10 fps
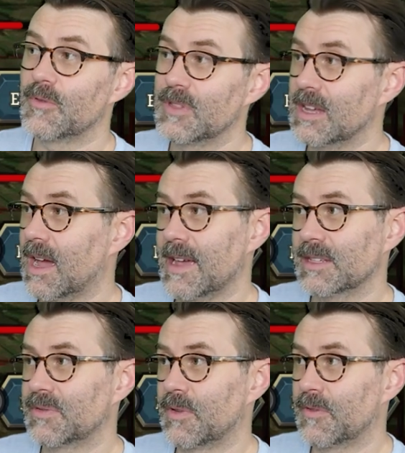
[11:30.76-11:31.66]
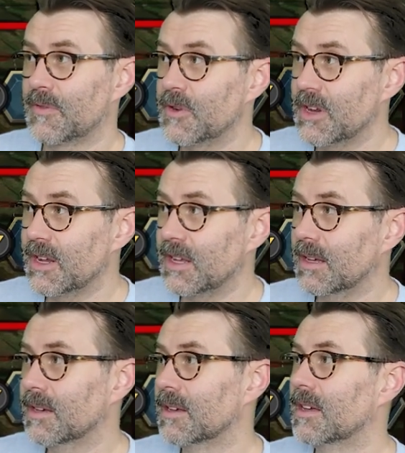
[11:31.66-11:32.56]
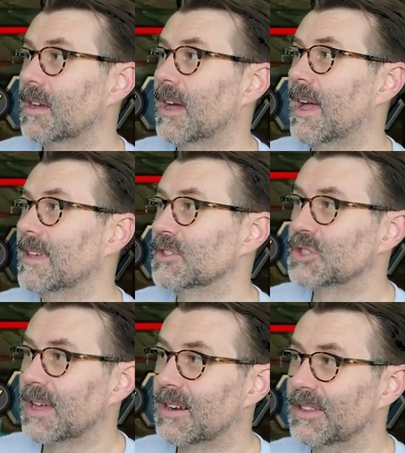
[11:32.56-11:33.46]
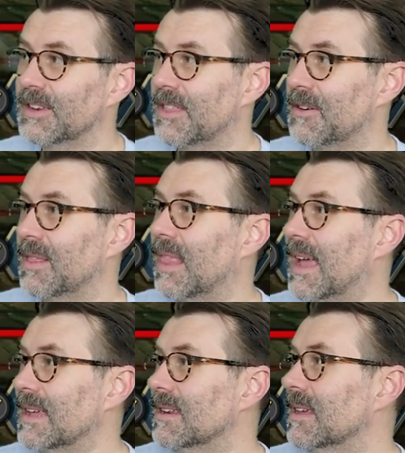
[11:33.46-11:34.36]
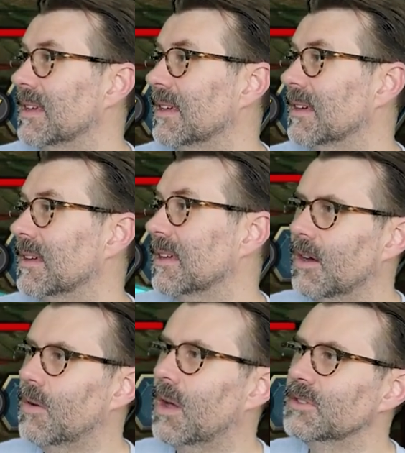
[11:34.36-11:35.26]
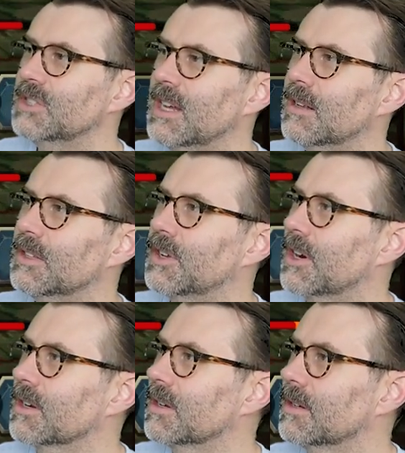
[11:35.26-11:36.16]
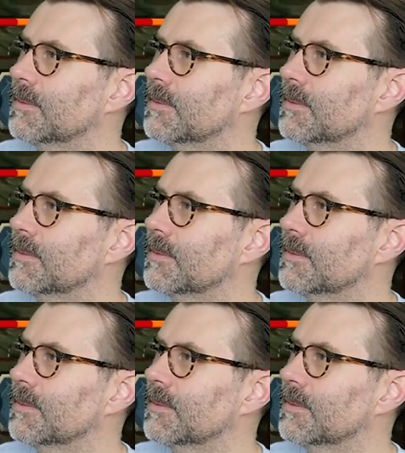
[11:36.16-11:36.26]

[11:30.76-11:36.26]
for the eyes for free. I can channel another lightning. Oh, I'll channel a dark.